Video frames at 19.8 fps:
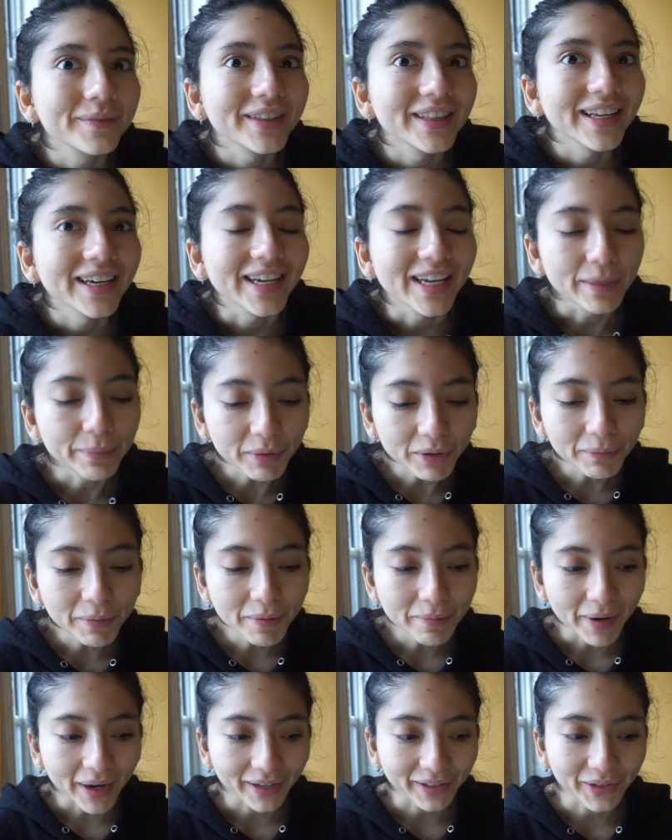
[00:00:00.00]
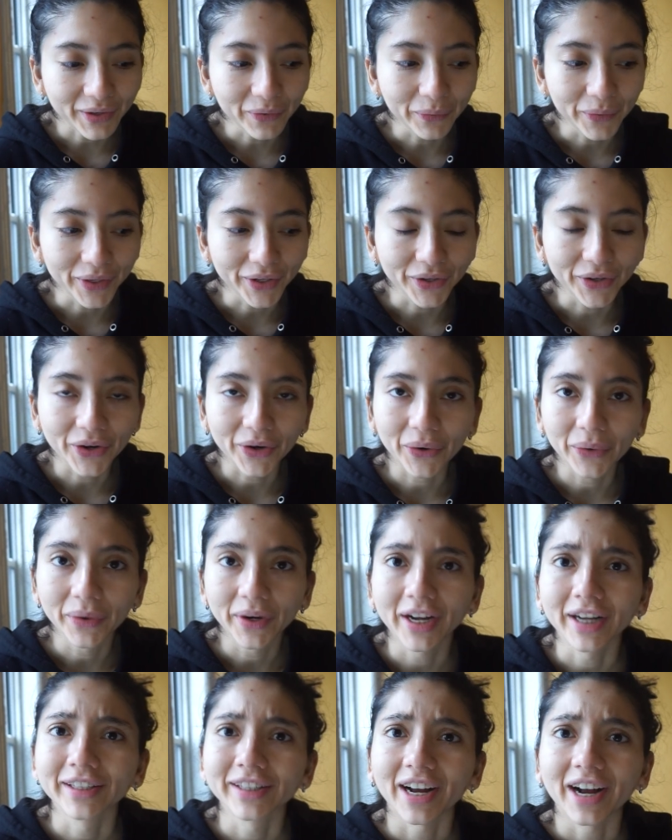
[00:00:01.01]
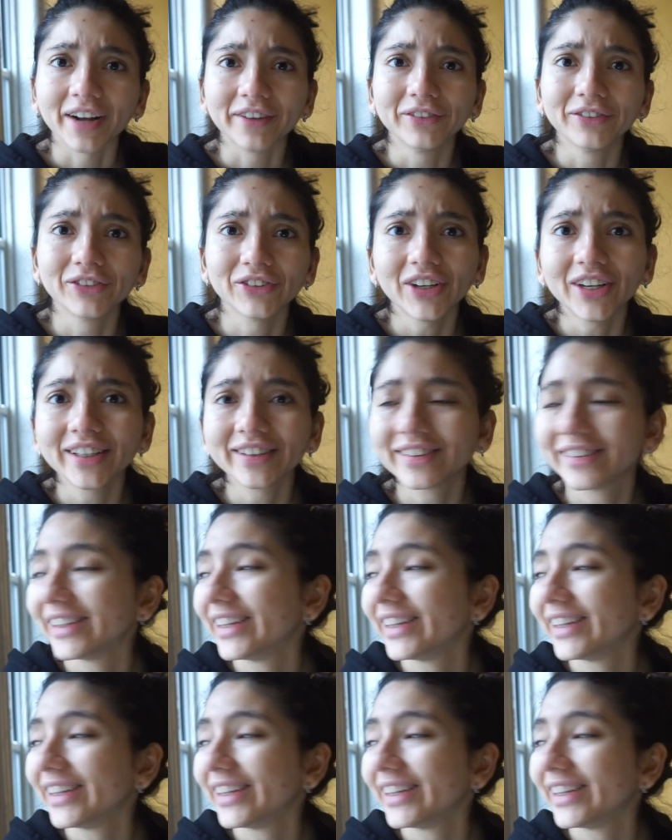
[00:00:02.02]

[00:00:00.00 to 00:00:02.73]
They emailed me back like a week ago and I said